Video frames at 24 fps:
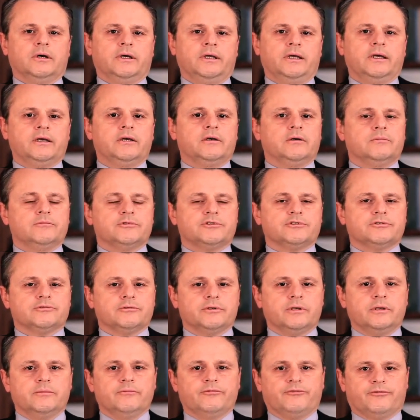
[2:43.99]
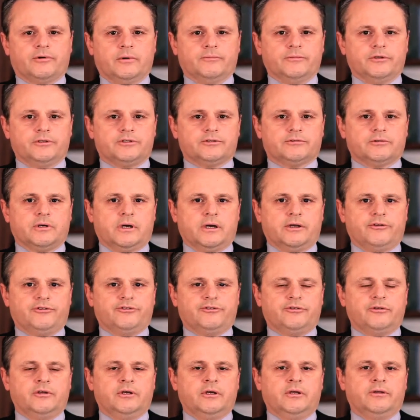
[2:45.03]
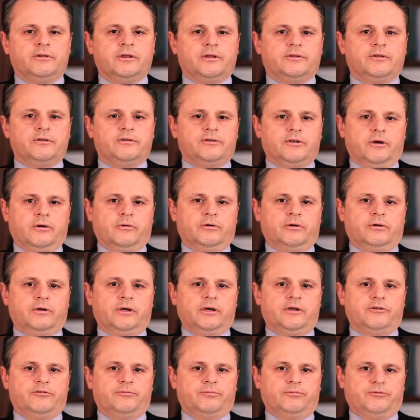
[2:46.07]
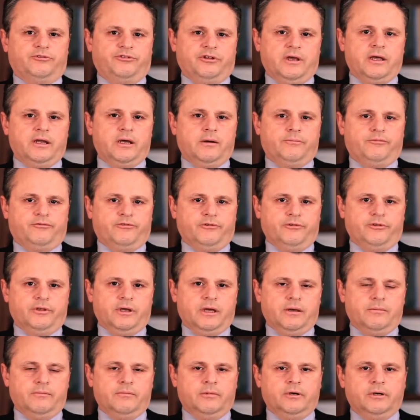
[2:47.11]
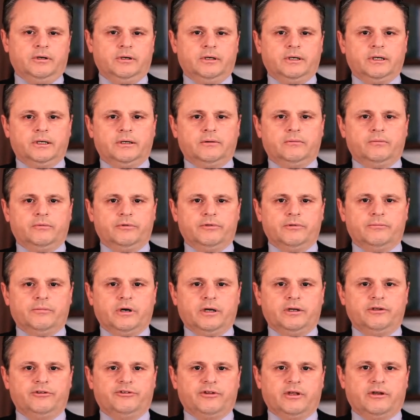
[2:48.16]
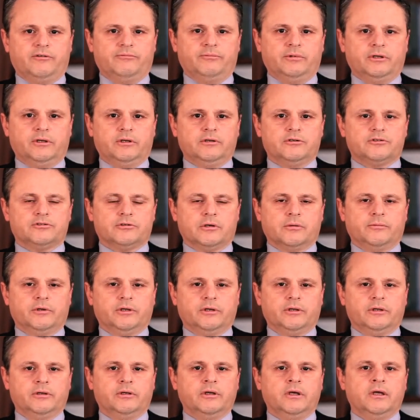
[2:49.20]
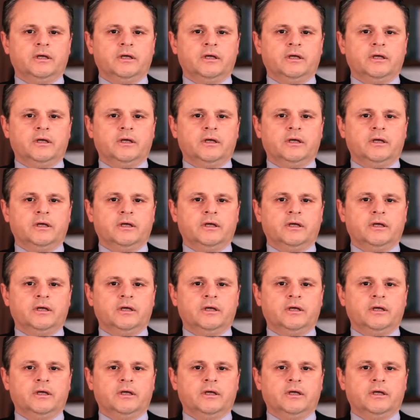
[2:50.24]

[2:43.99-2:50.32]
income stream from the trust that the donor has set up for them with the monies that have been contributed.